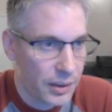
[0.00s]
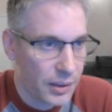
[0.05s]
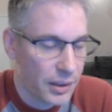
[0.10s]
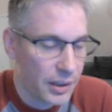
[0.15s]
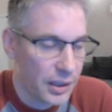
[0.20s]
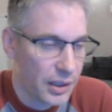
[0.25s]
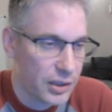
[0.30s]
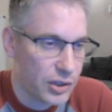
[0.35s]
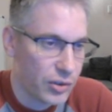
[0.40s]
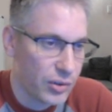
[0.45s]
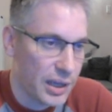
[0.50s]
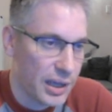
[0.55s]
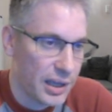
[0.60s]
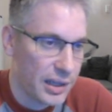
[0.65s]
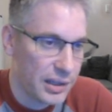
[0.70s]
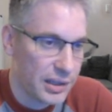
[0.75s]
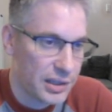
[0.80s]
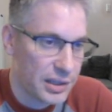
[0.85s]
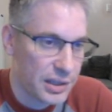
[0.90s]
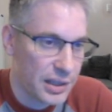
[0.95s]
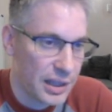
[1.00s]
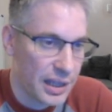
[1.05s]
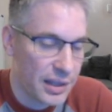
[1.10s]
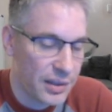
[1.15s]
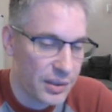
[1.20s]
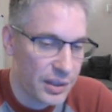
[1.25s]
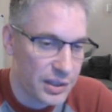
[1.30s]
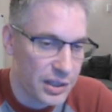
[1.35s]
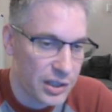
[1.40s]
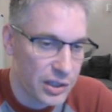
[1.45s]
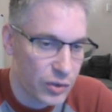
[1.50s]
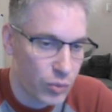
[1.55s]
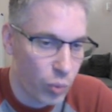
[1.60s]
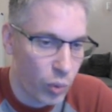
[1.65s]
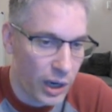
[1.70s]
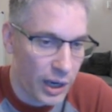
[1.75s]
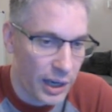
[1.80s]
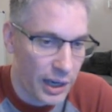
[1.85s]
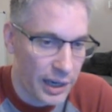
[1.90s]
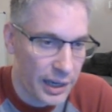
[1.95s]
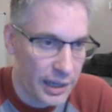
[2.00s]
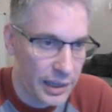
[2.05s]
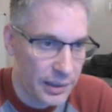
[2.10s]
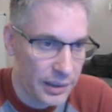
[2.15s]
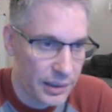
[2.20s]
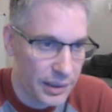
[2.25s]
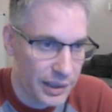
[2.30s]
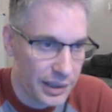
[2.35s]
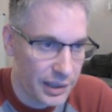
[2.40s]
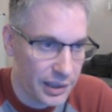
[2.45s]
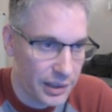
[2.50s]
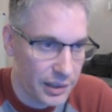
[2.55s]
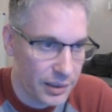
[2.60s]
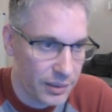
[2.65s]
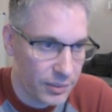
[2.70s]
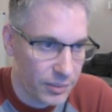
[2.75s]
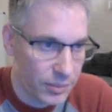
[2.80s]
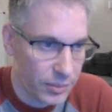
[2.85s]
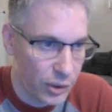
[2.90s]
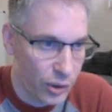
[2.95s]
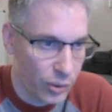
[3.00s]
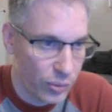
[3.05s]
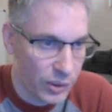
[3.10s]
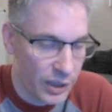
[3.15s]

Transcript: so yeah, this is why the knight